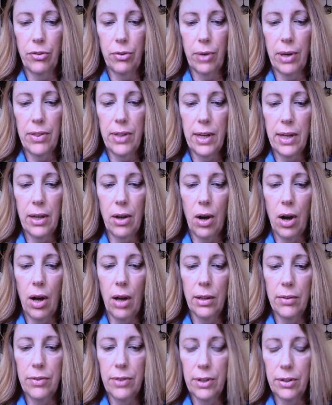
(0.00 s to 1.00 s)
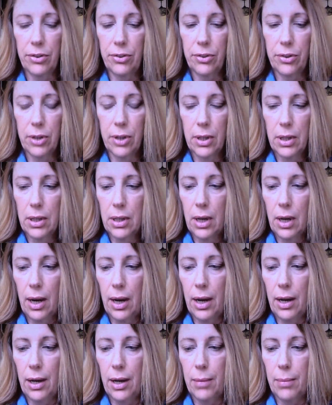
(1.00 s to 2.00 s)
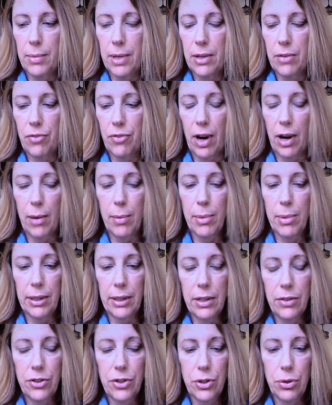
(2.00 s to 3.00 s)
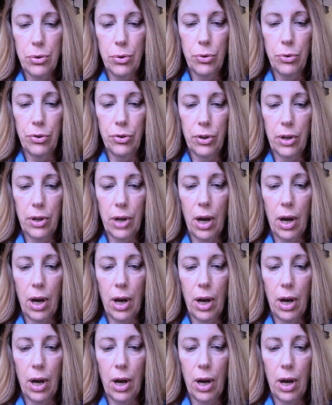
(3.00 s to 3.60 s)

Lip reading: So I think all of this environmental issues,